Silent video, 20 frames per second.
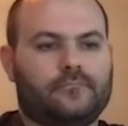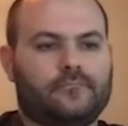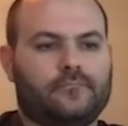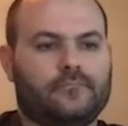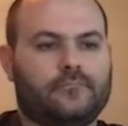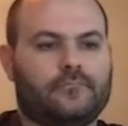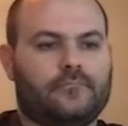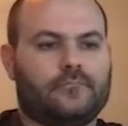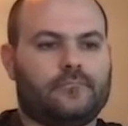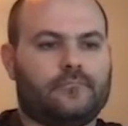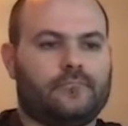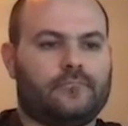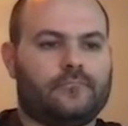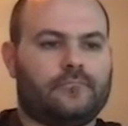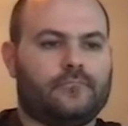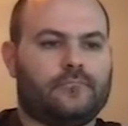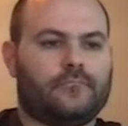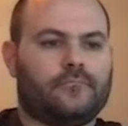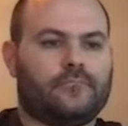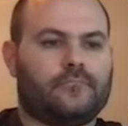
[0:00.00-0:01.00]

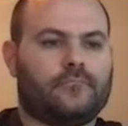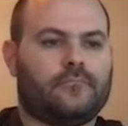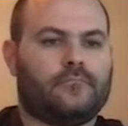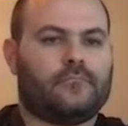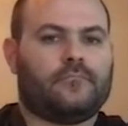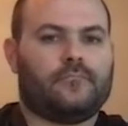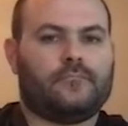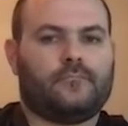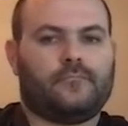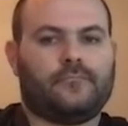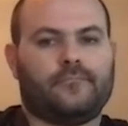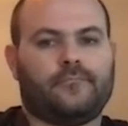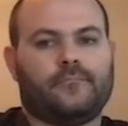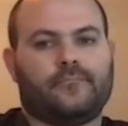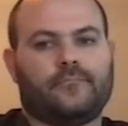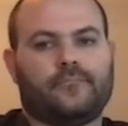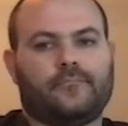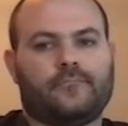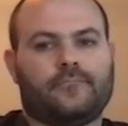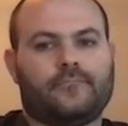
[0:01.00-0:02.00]

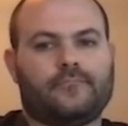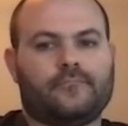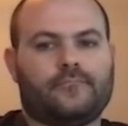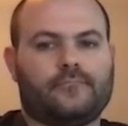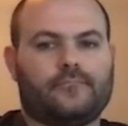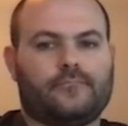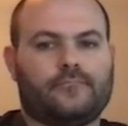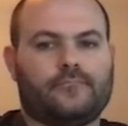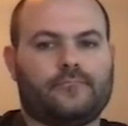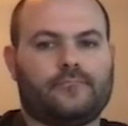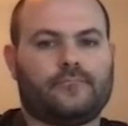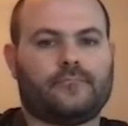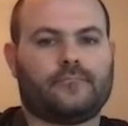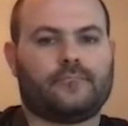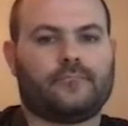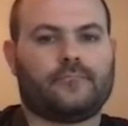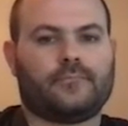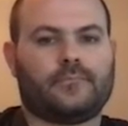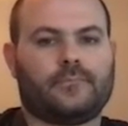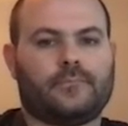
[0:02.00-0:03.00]

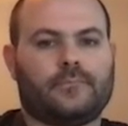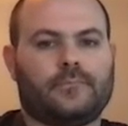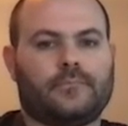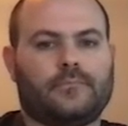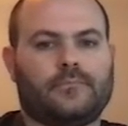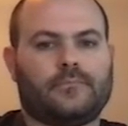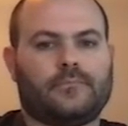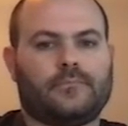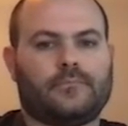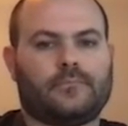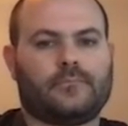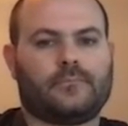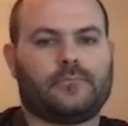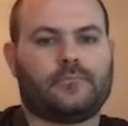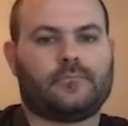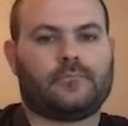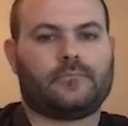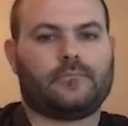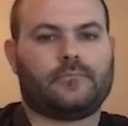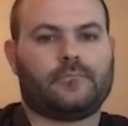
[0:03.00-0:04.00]

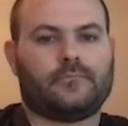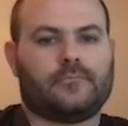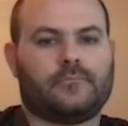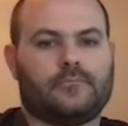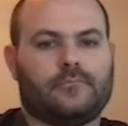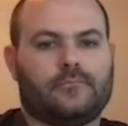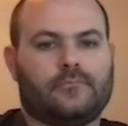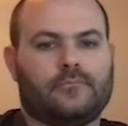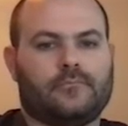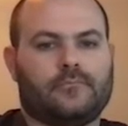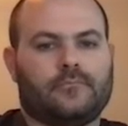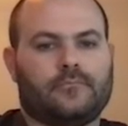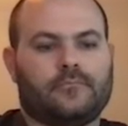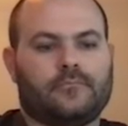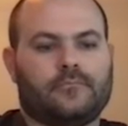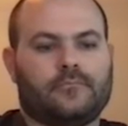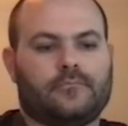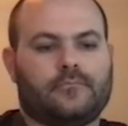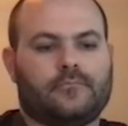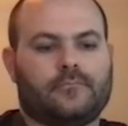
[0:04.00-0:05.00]

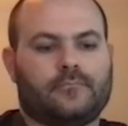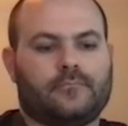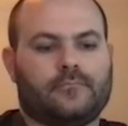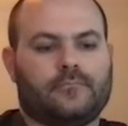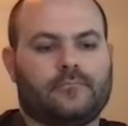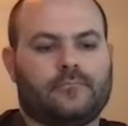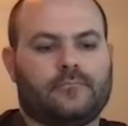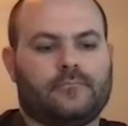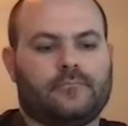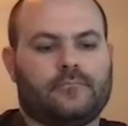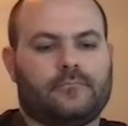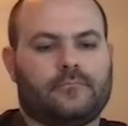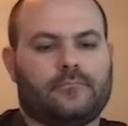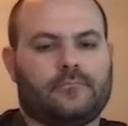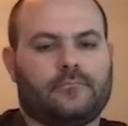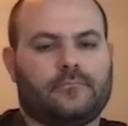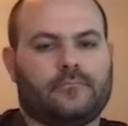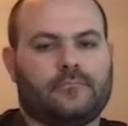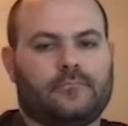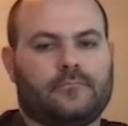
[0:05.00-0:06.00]

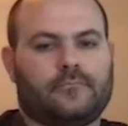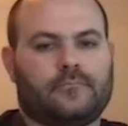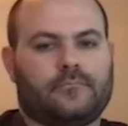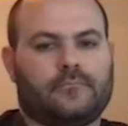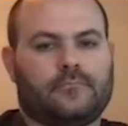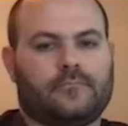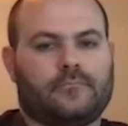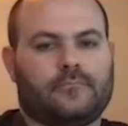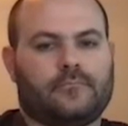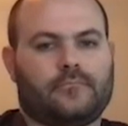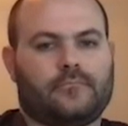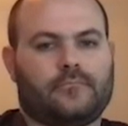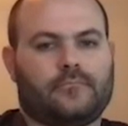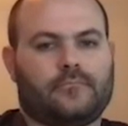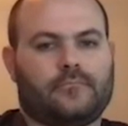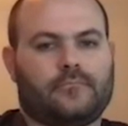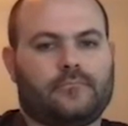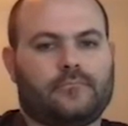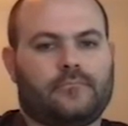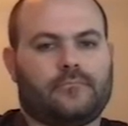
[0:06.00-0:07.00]

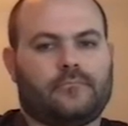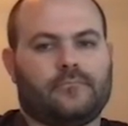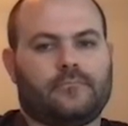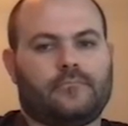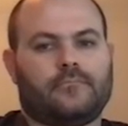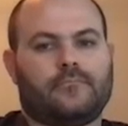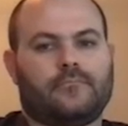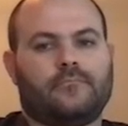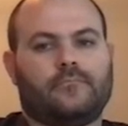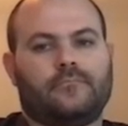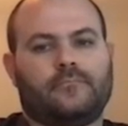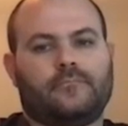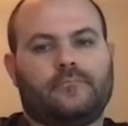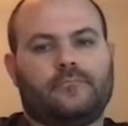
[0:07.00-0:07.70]
(not speaking)